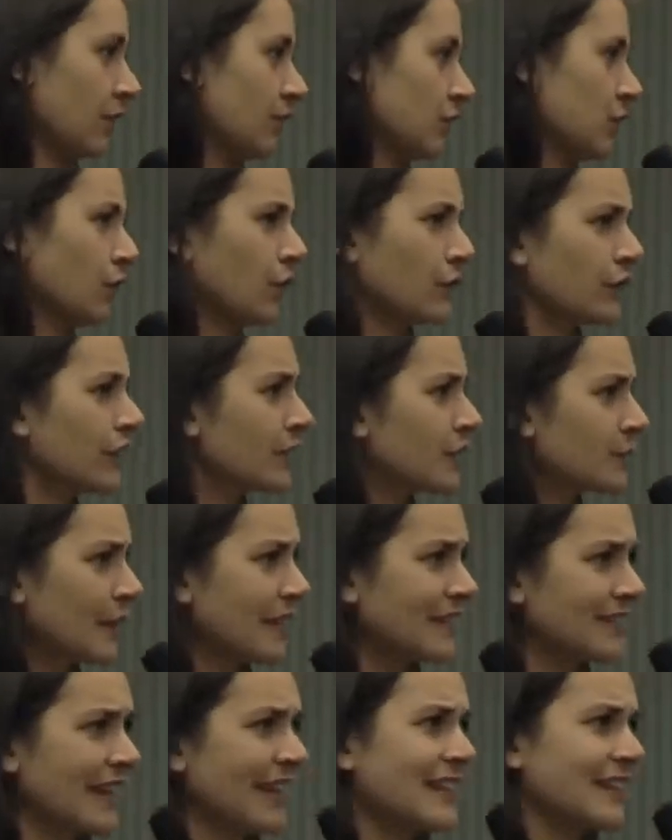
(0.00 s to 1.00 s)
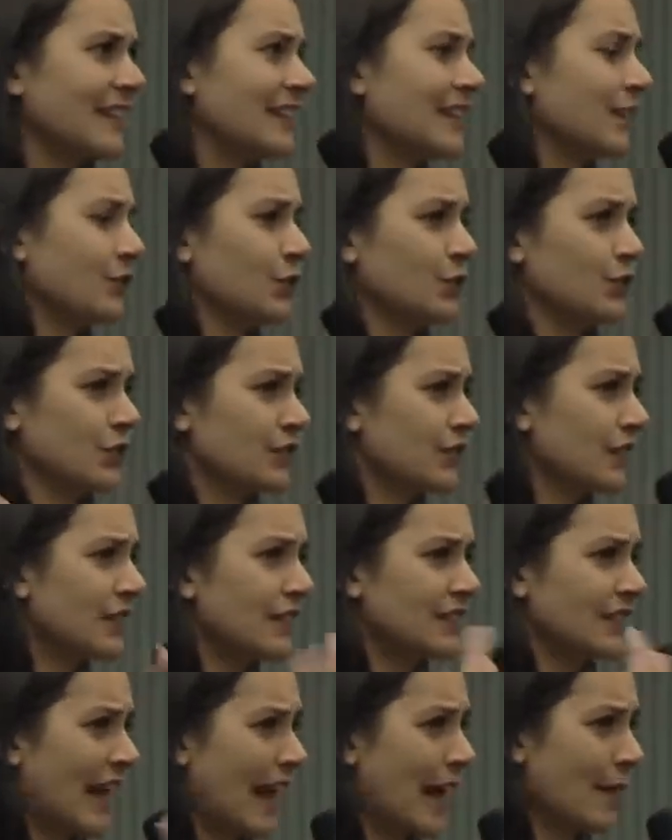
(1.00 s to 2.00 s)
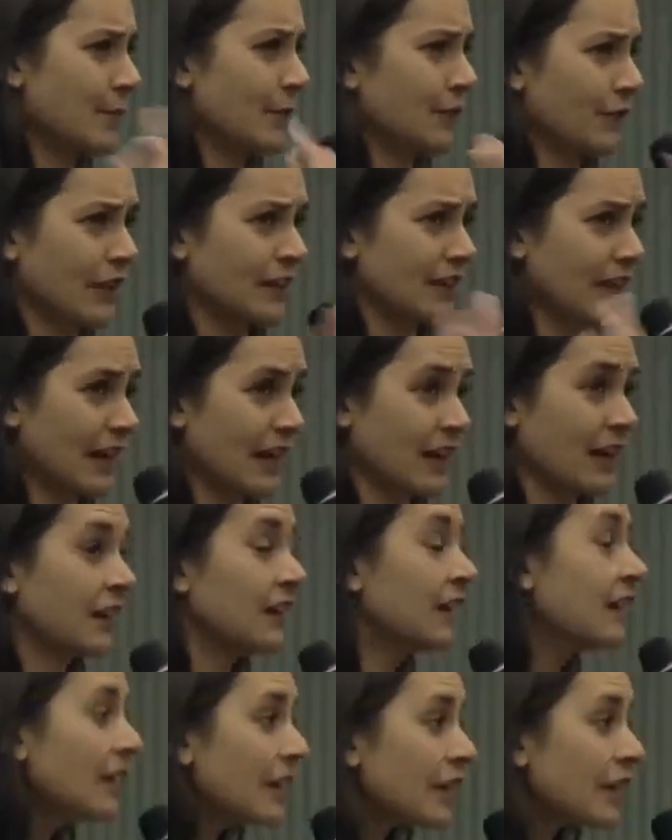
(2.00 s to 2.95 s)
If you don't need to maintain it, if you just need it to happen right there,